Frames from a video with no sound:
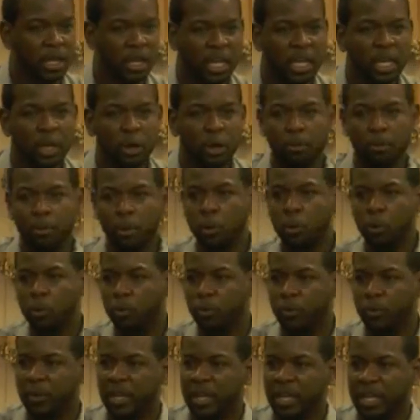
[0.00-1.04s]
he'll
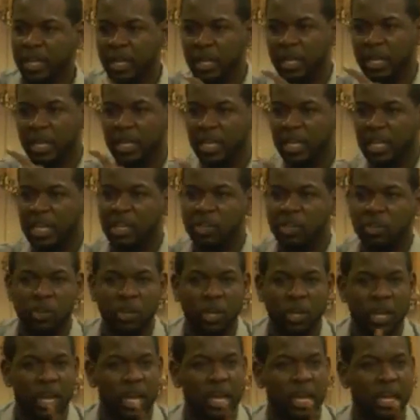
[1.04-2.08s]
move in
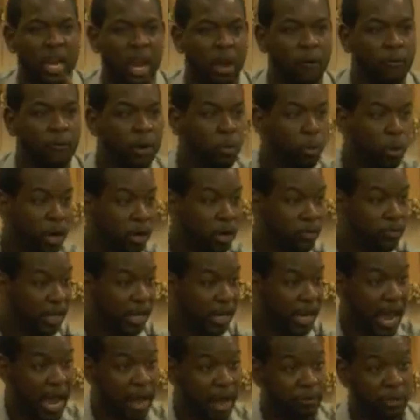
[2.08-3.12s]
each and every one of your
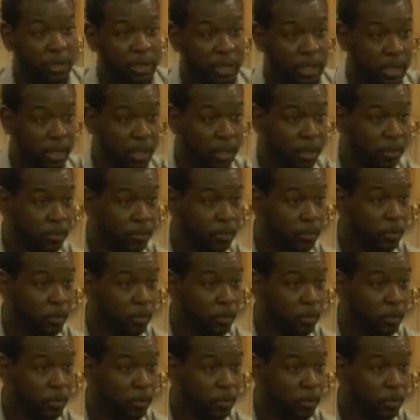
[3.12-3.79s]
lives in here.